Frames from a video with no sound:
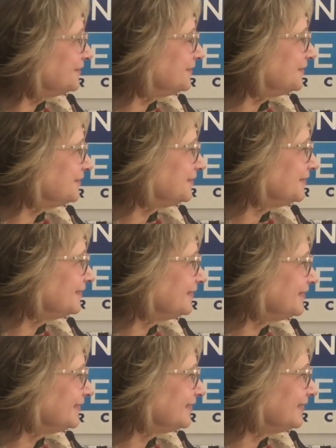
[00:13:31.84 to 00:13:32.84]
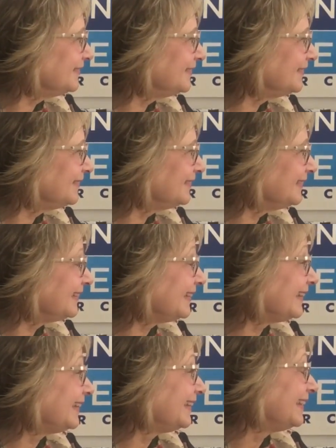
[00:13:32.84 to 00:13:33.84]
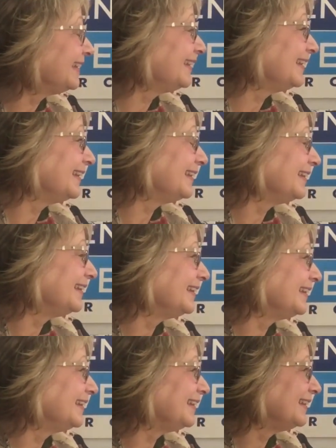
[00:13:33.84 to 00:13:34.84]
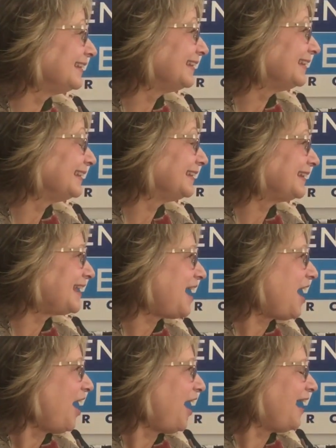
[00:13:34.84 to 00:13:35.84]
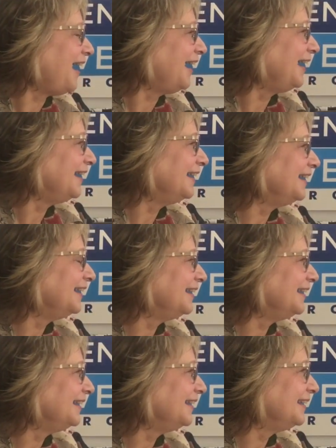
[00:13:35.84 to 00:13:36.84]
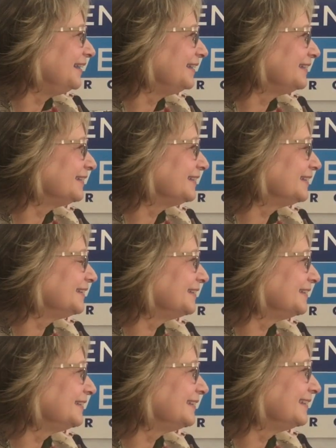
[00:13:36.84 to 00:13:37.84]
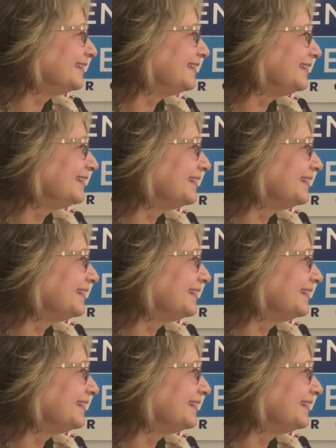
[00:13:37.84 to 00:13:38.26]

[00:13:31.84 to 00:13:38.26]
No words are spoken by the person on screen.